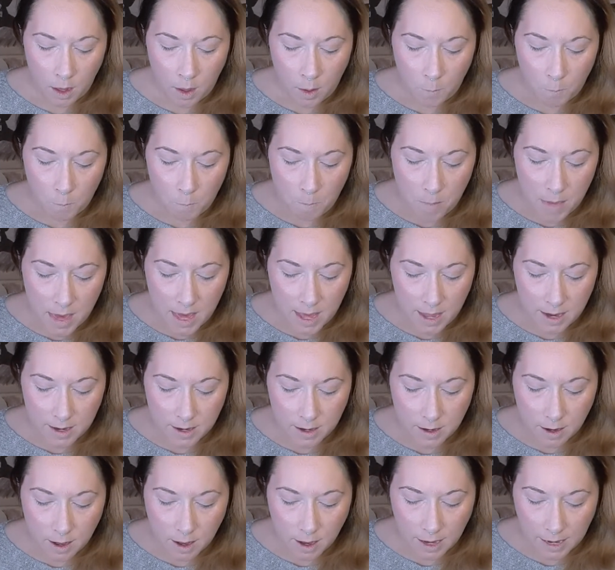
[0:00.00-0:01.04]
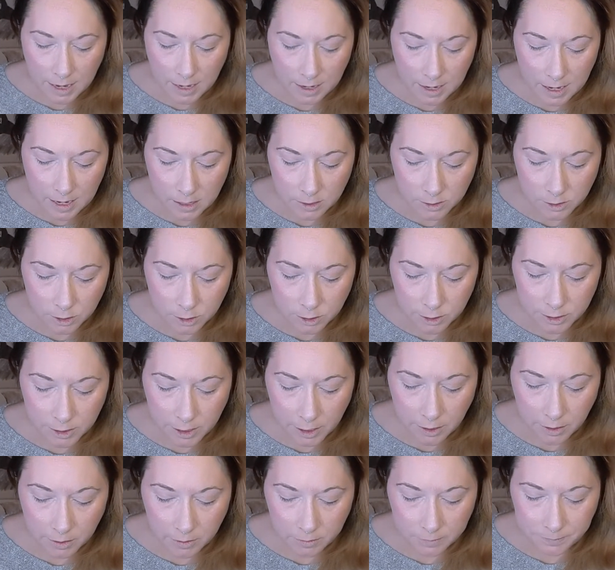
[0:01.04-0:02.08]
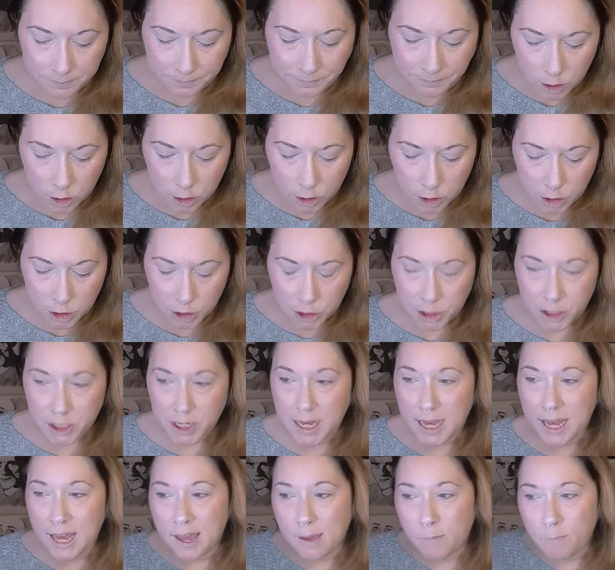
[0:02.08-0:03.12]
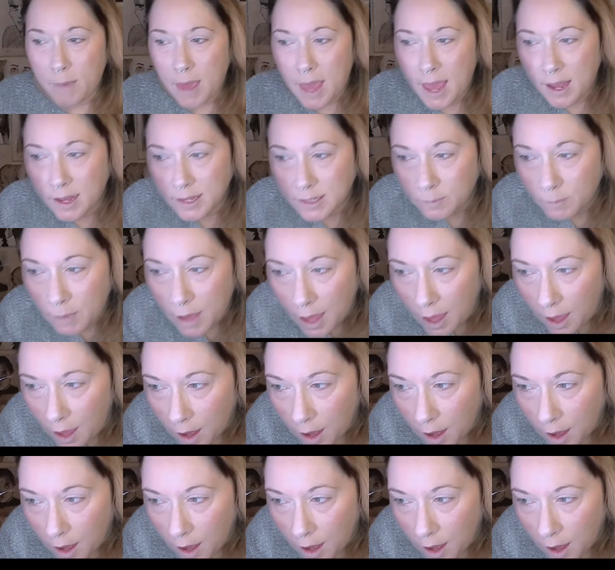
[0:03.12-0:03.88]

mid-90s or so. She makes my